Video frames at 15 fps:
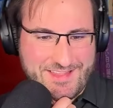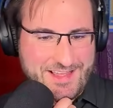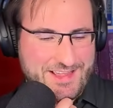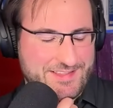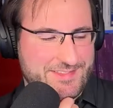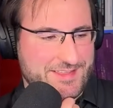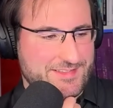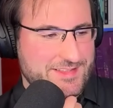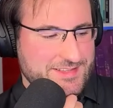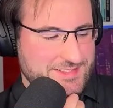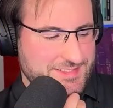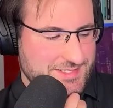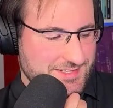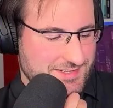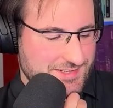I think
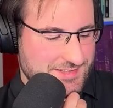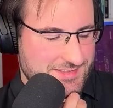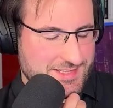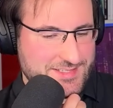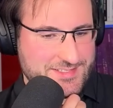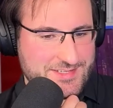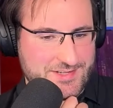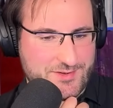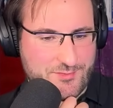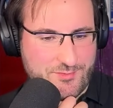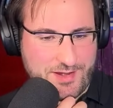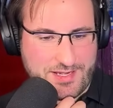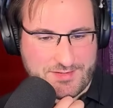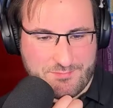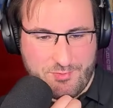that's a
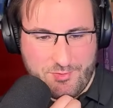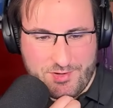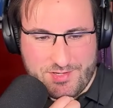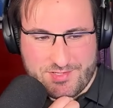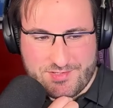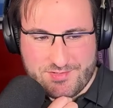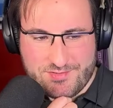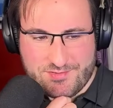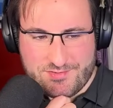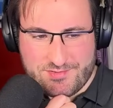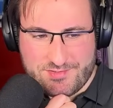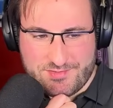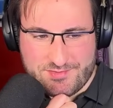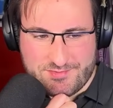great point to